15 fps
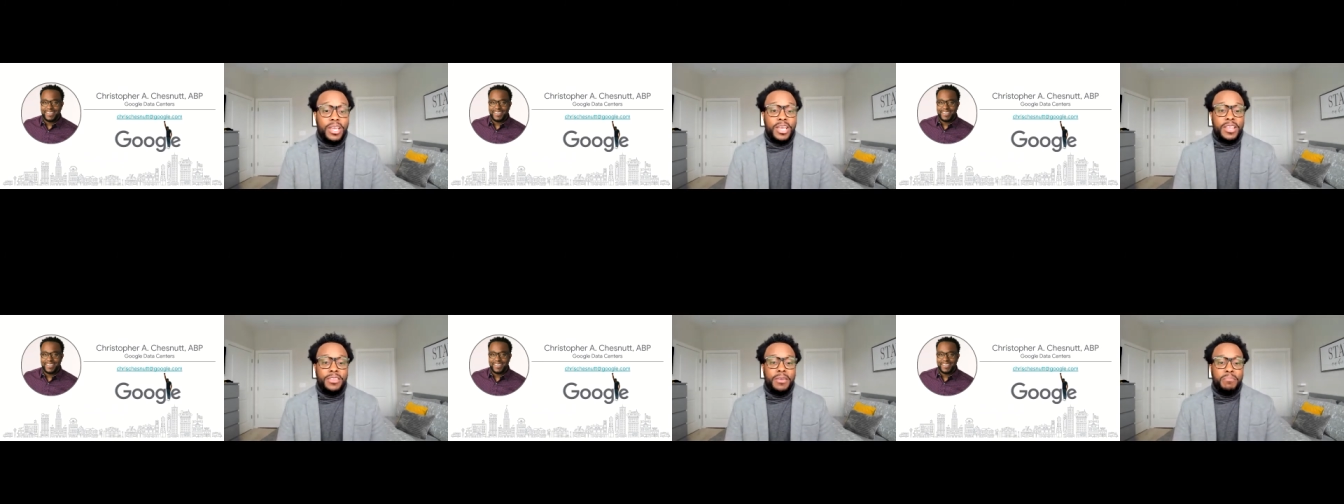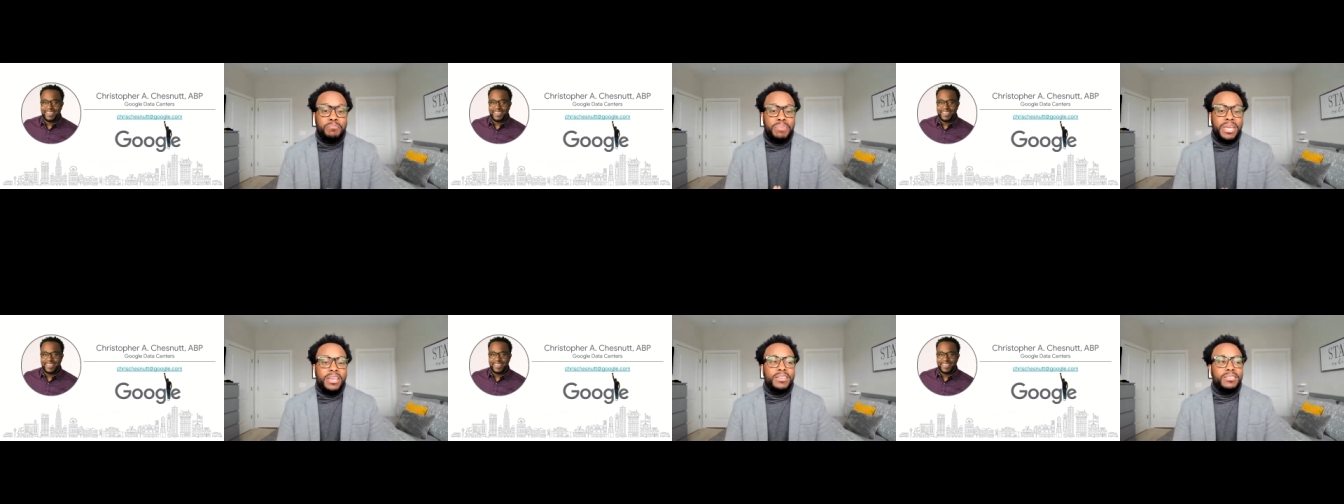The
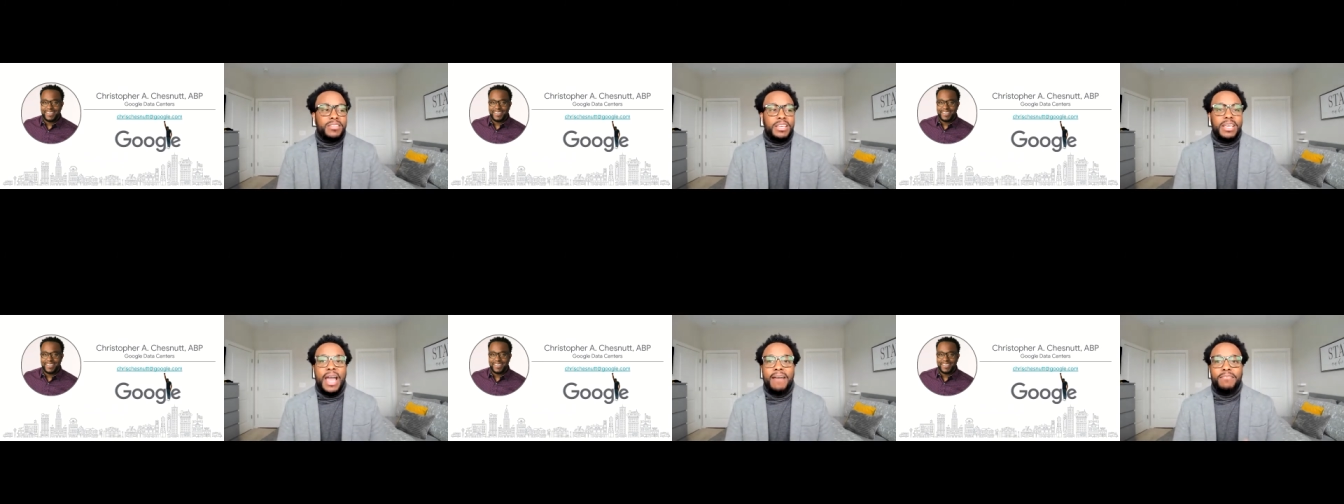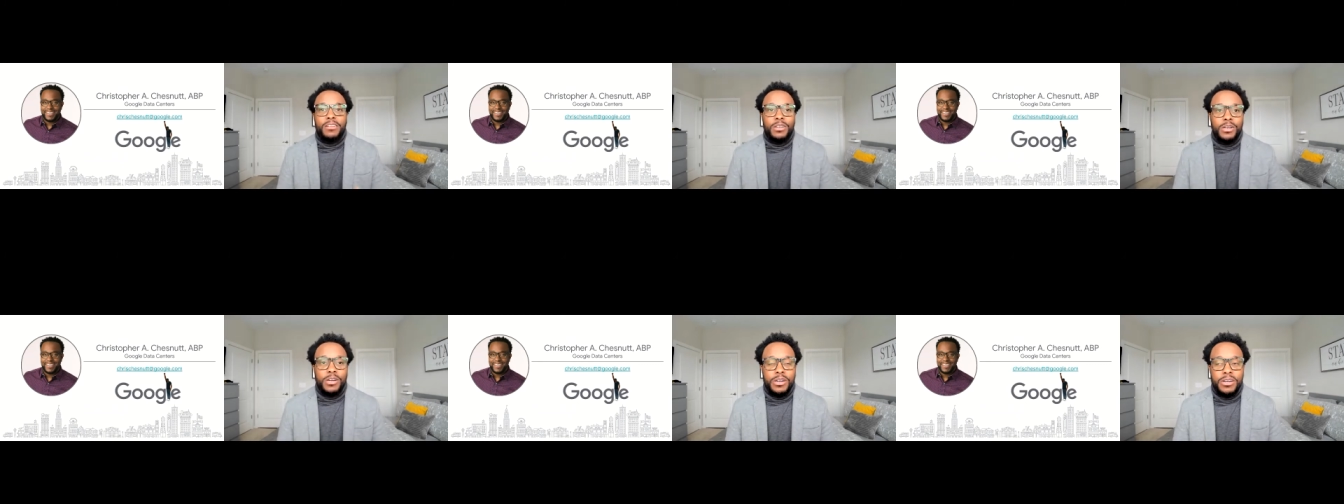biggest thing I've
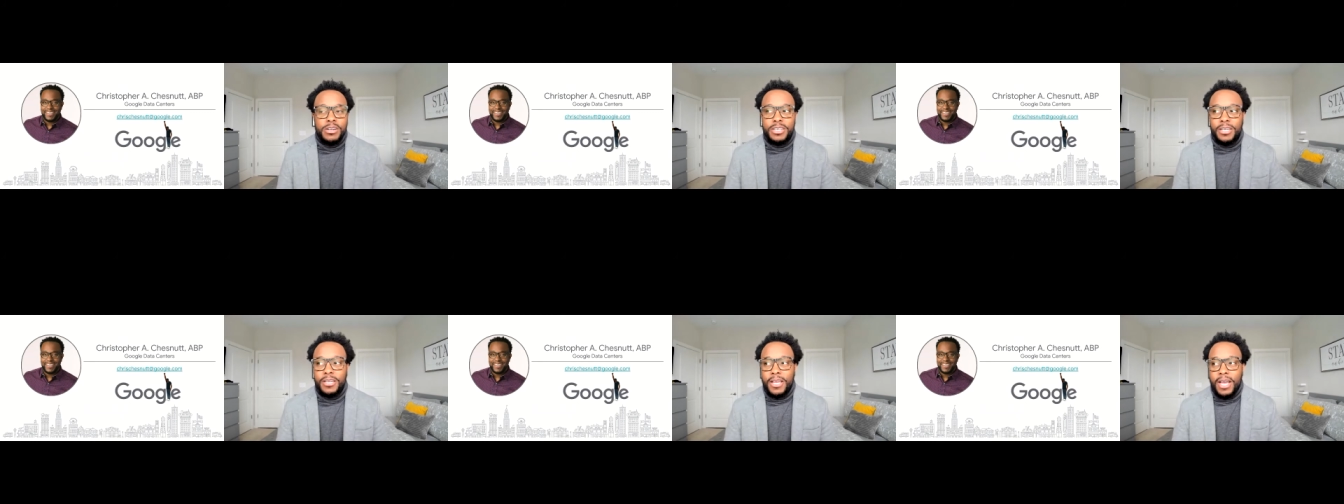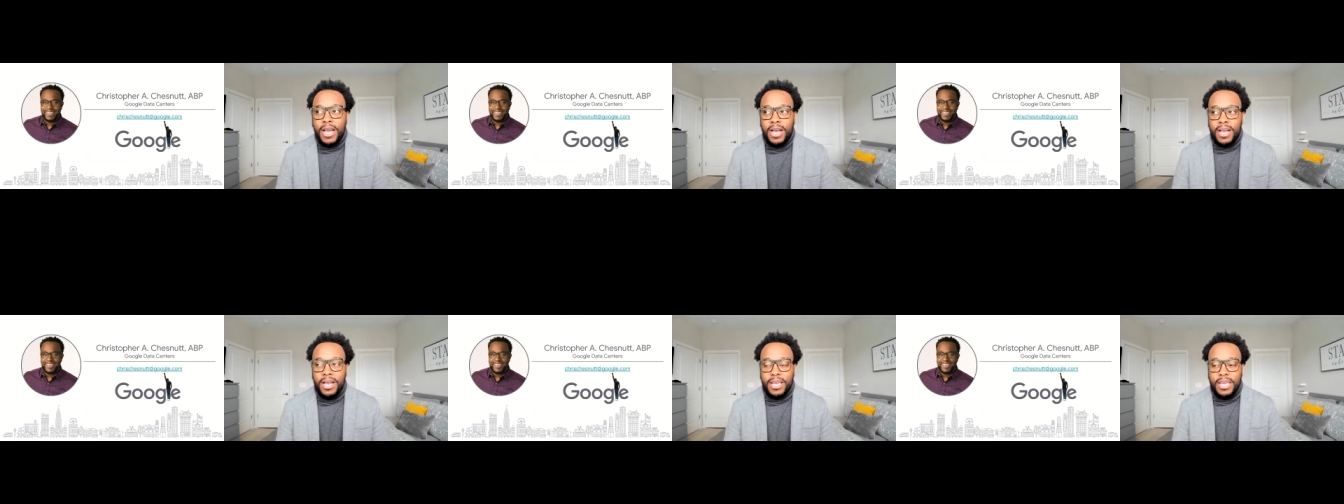learned
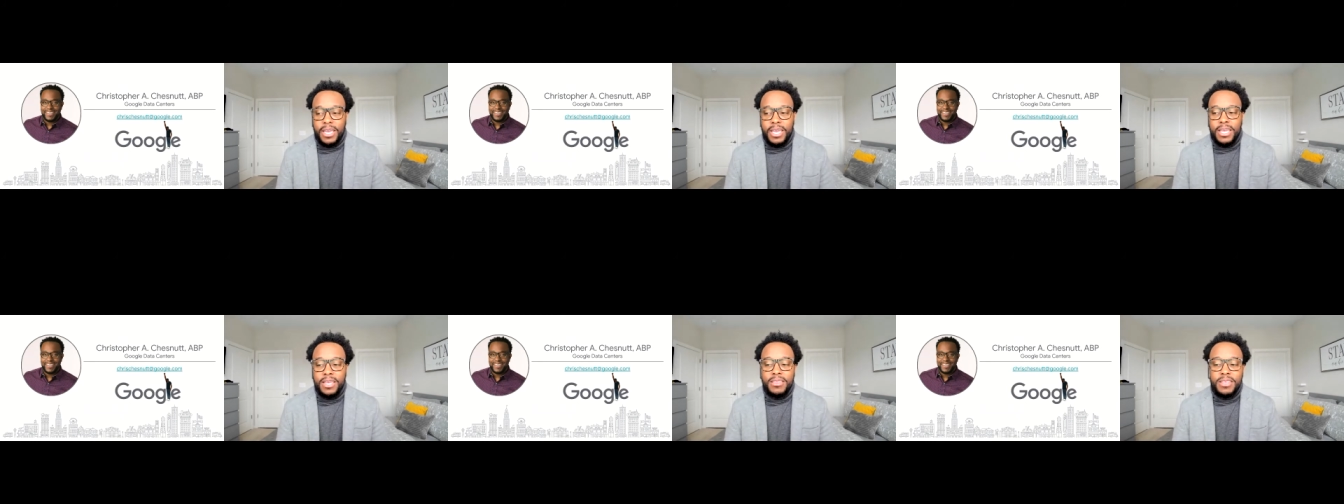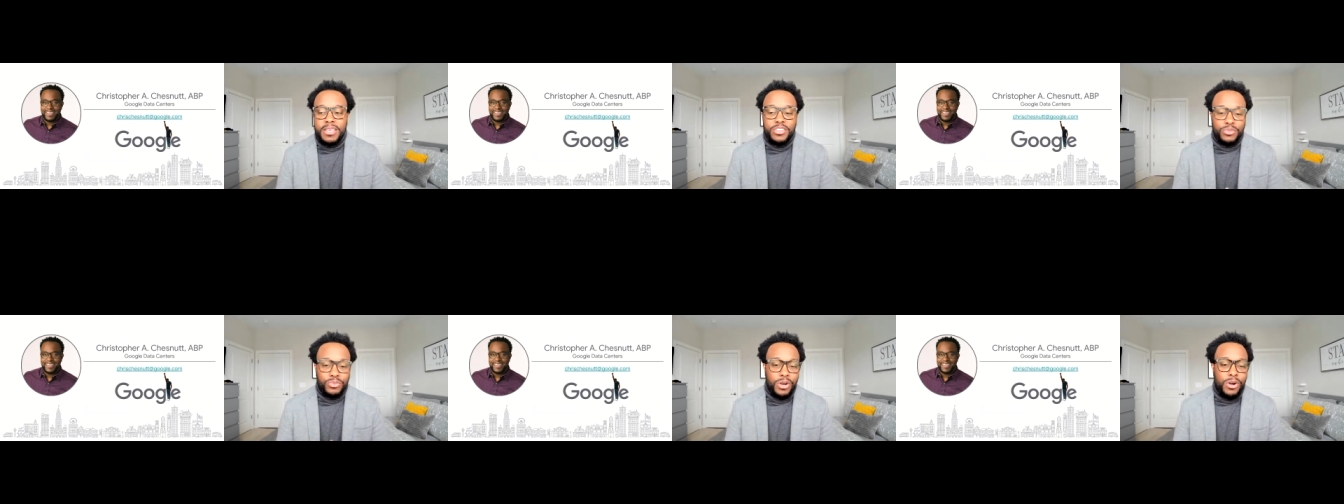in
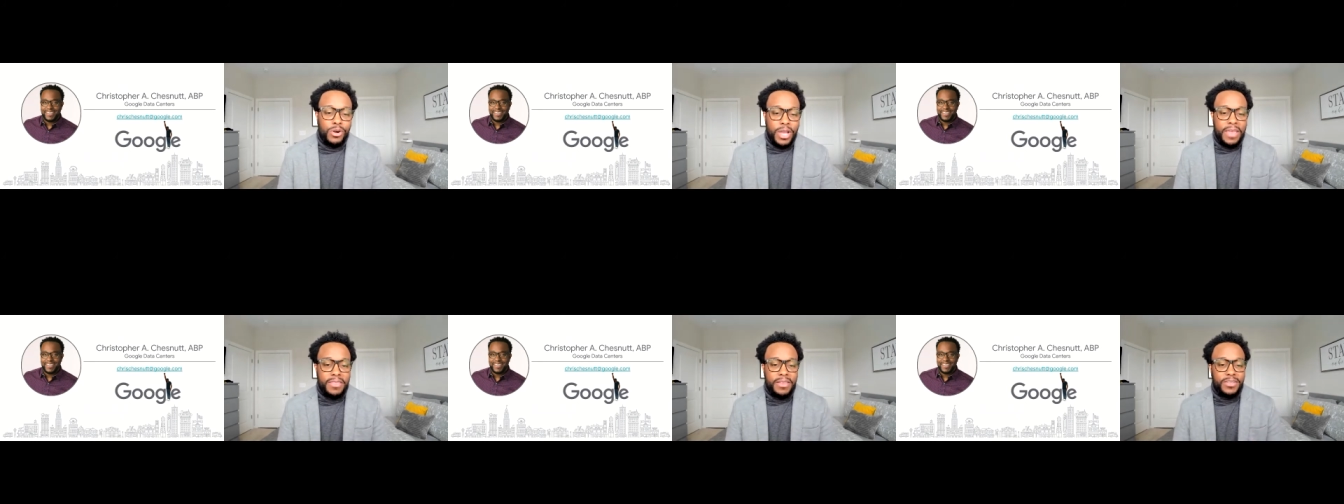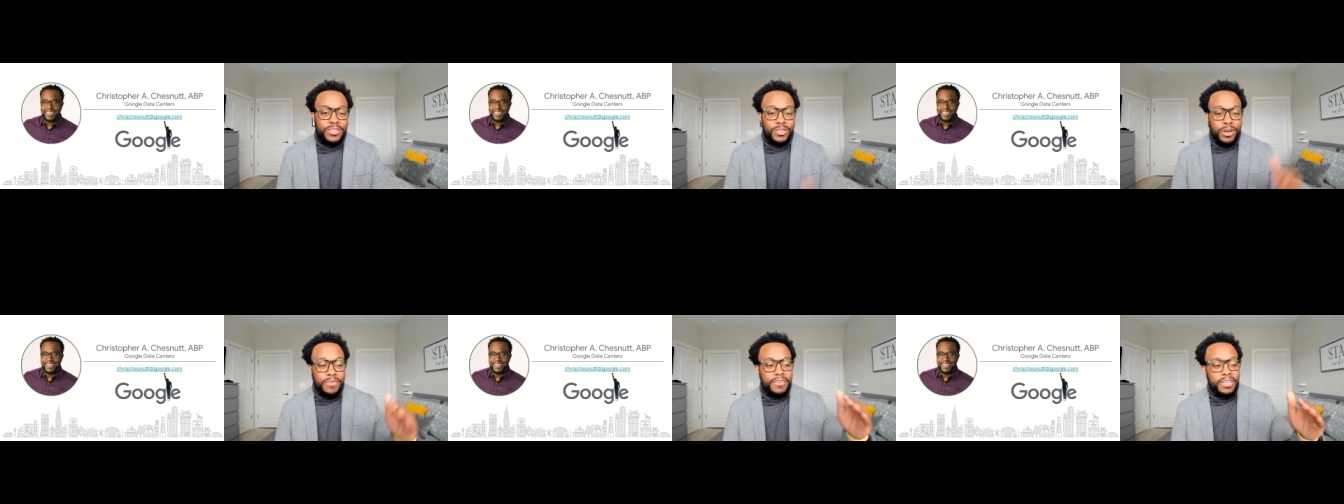this role, and then
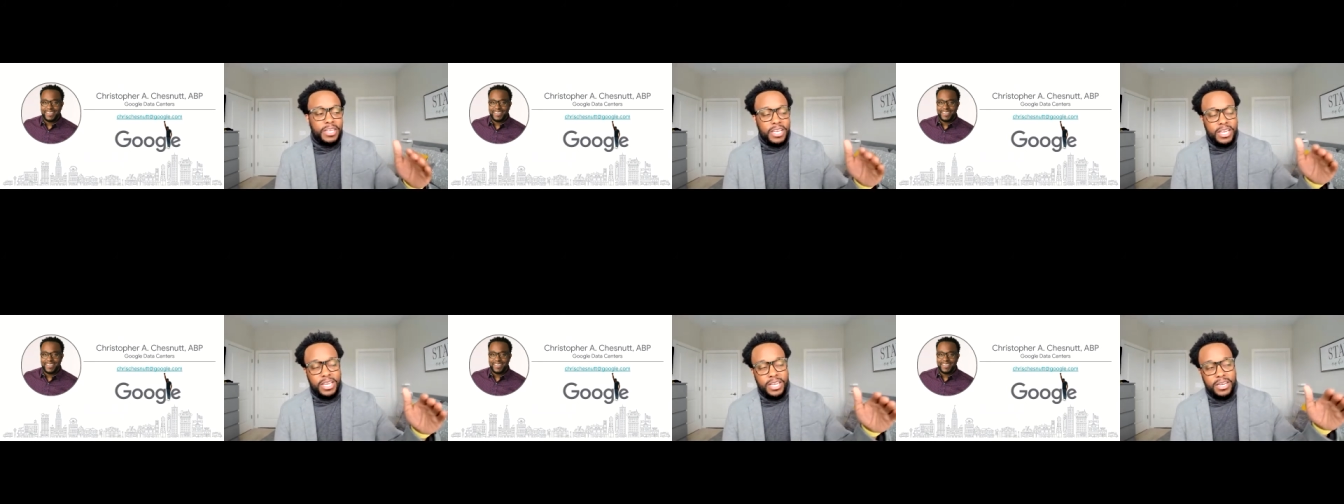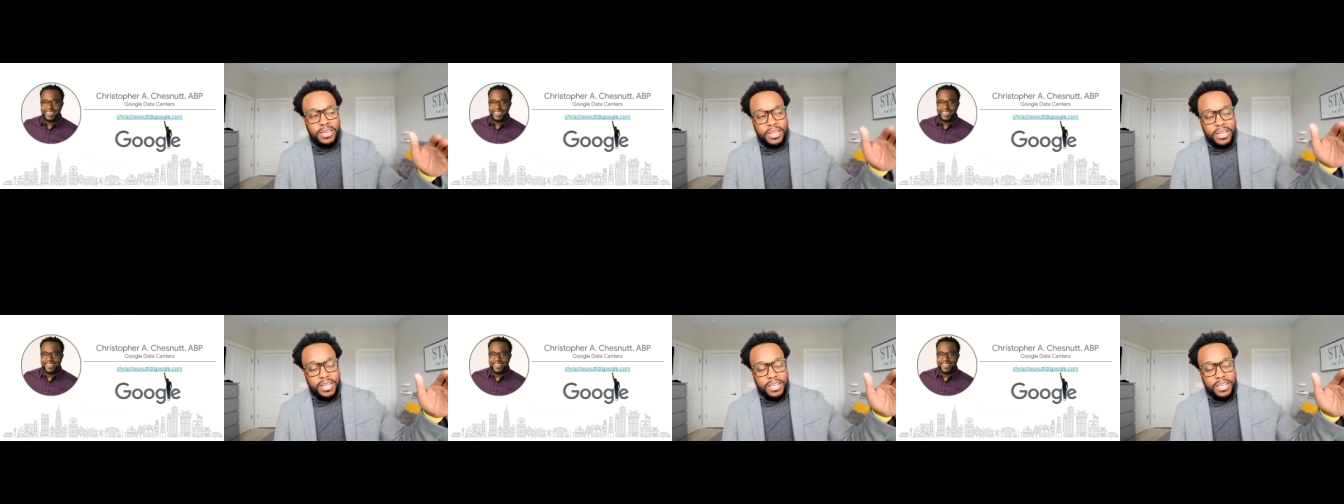serving in,